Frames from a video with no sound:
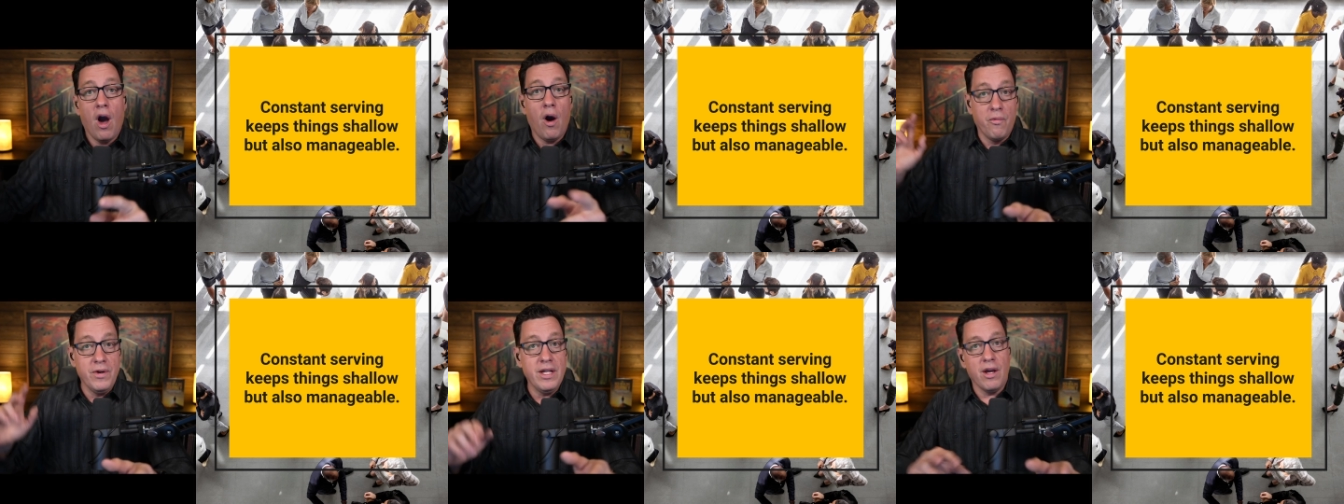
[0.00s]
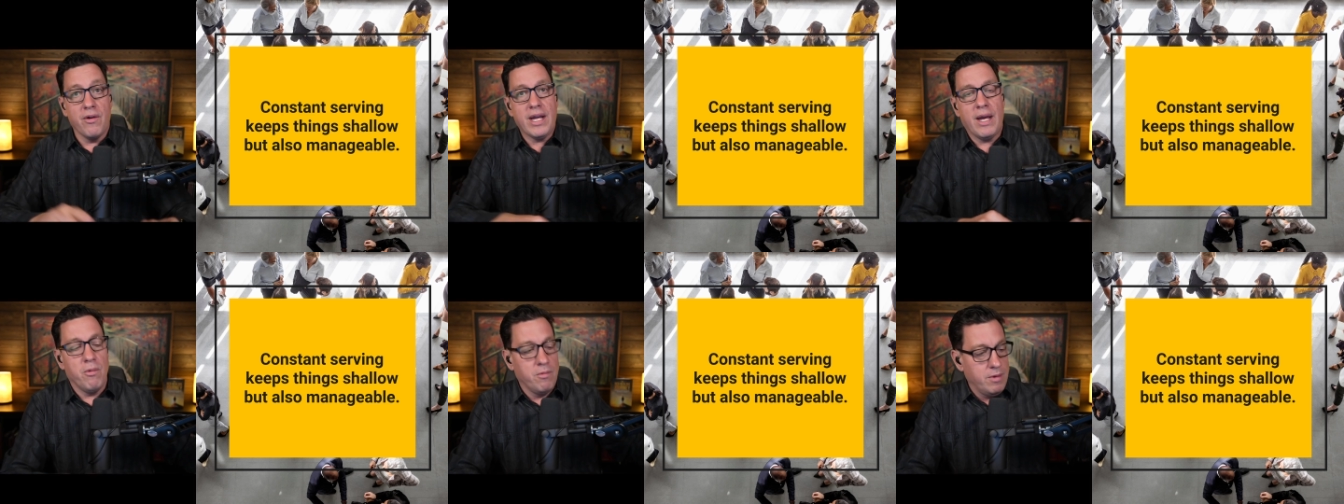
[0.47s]
Oh, really?
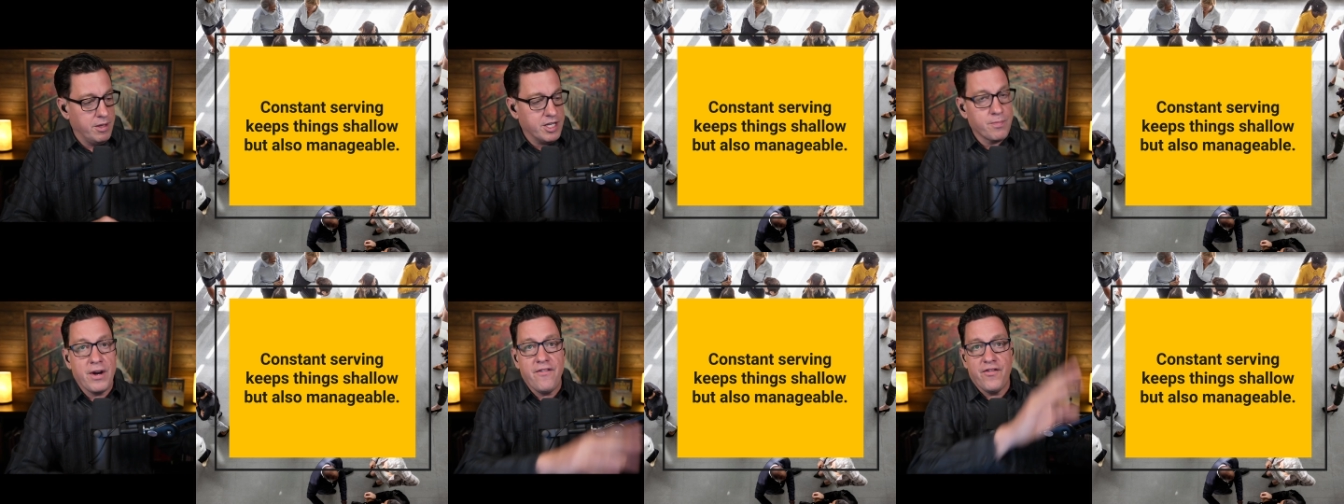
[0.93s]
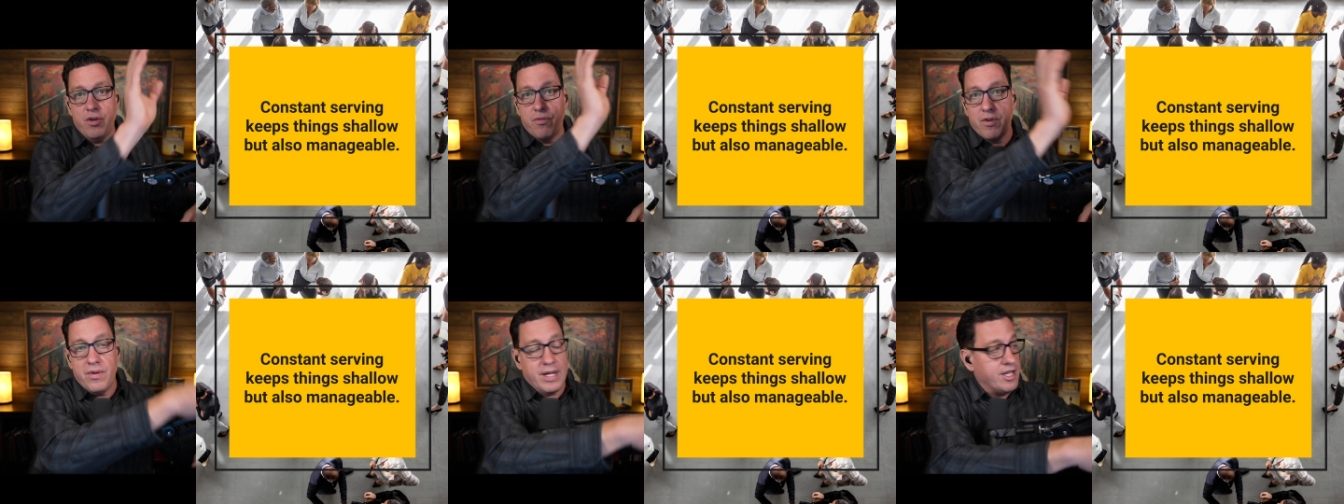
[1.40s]
Okay, well, let's pray for you
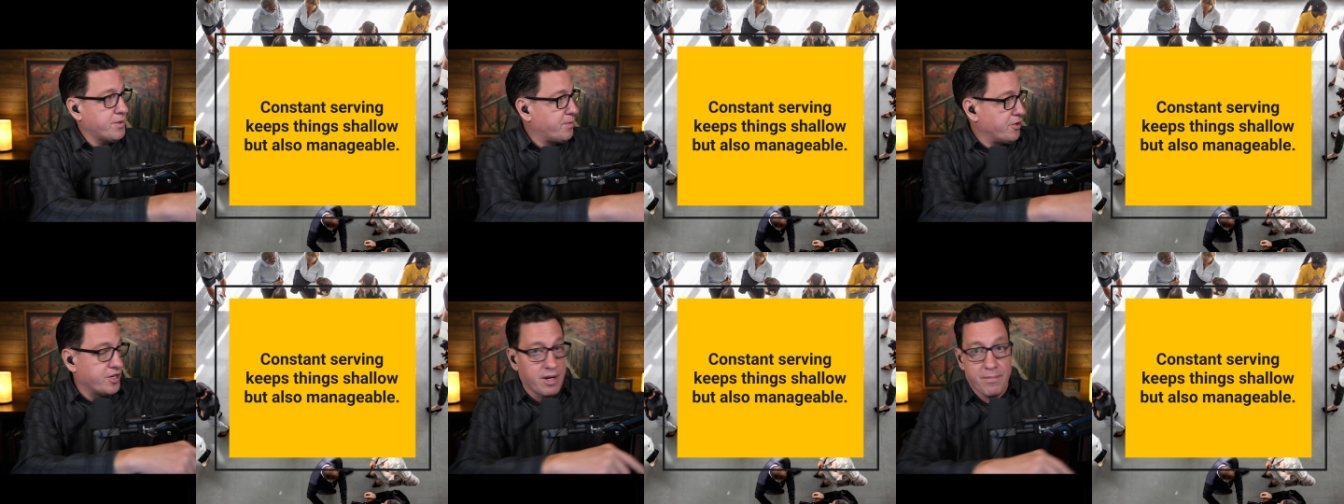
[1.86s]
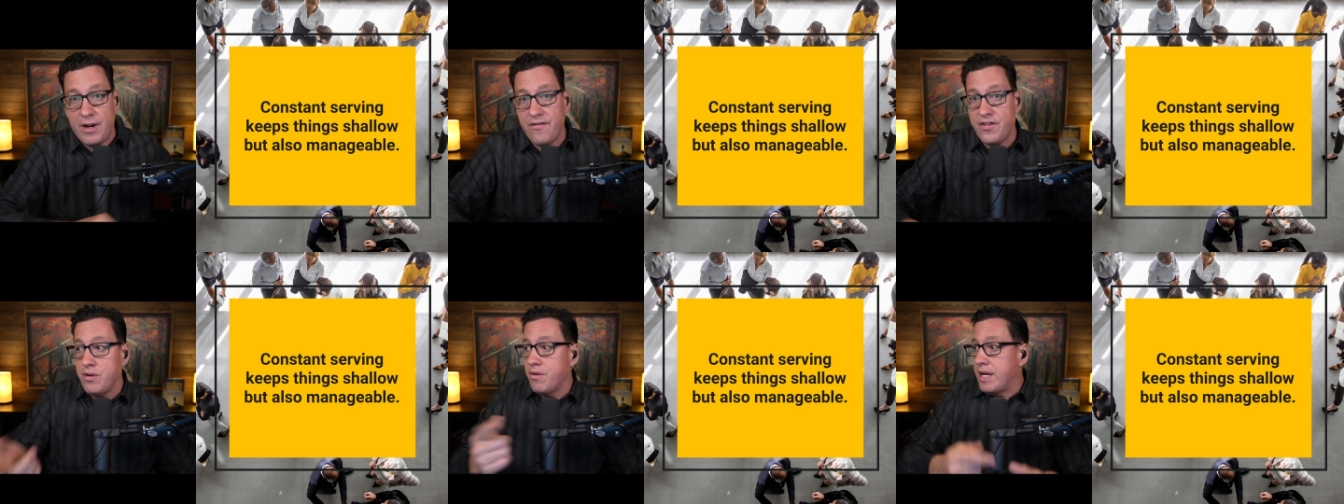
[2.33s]
real quick. This person's going to pray
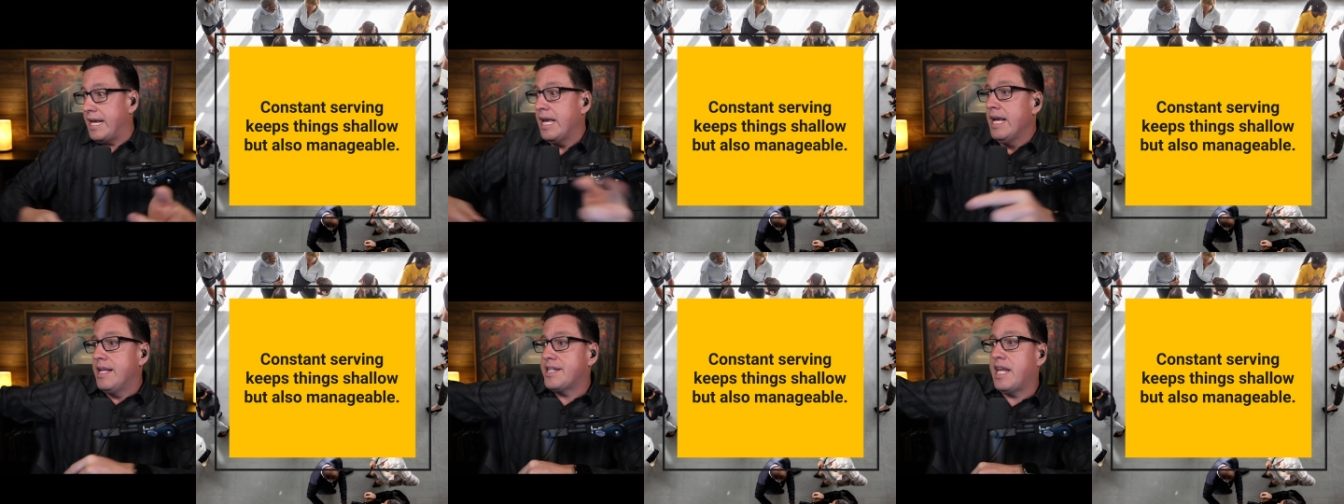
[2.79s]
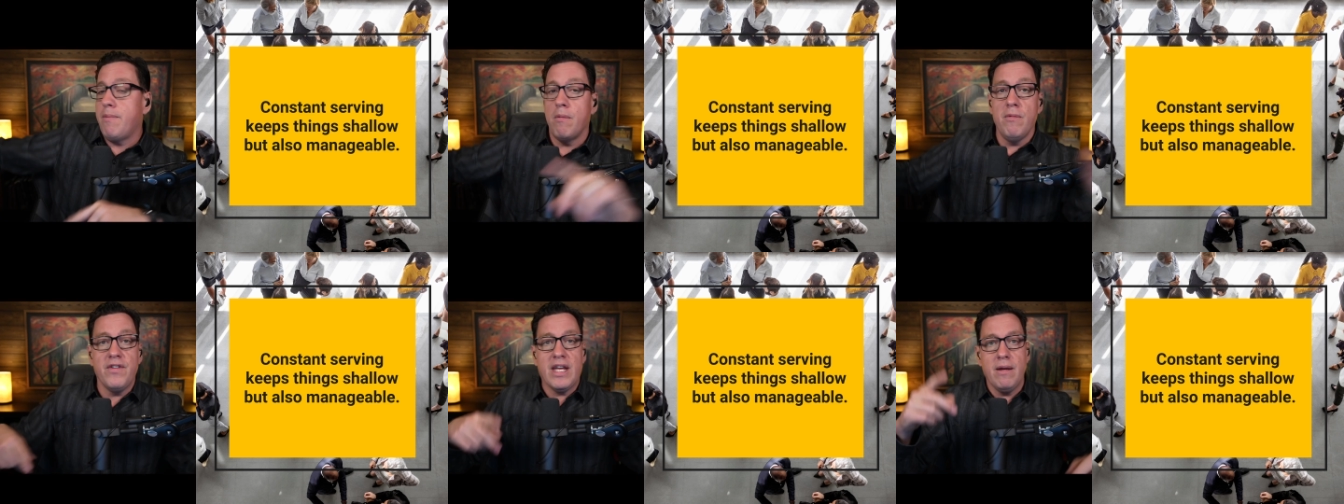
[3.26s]
for you. Okay, let's keep it
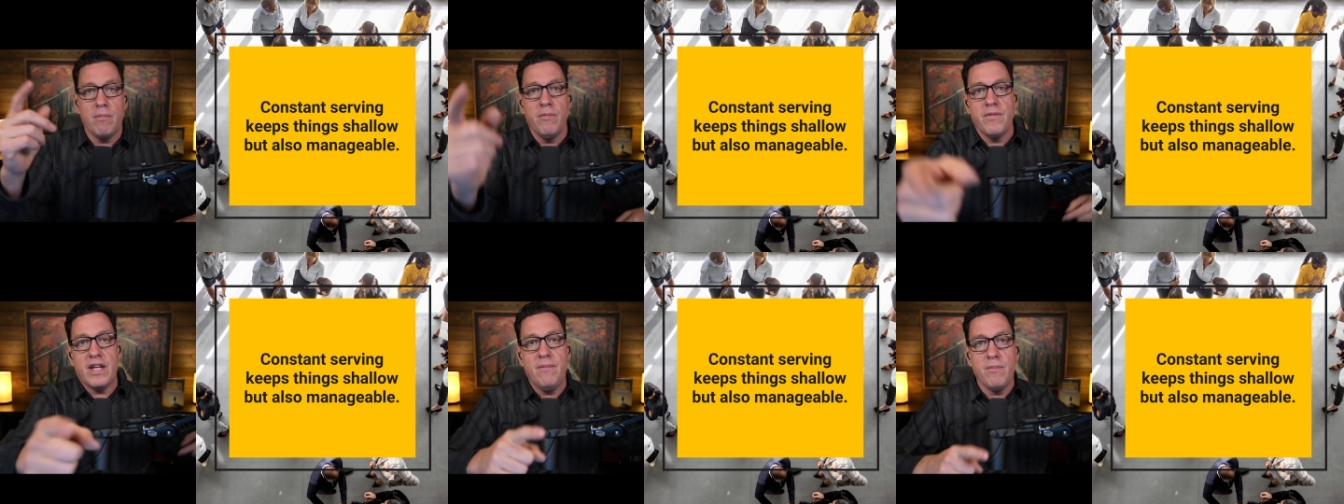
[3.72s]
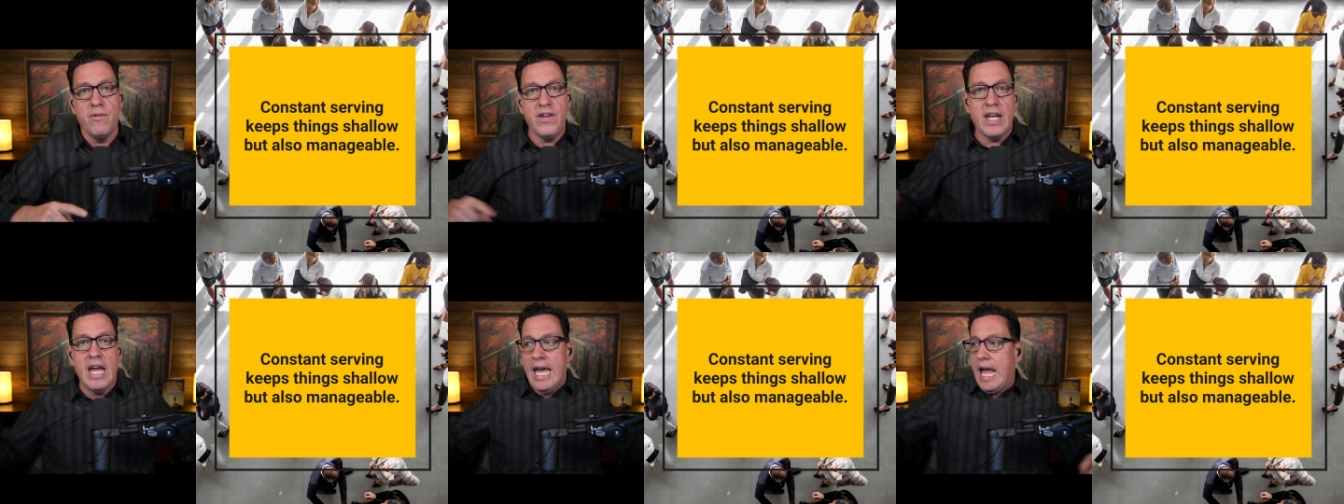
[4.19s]
moving, keep moving, keep moving.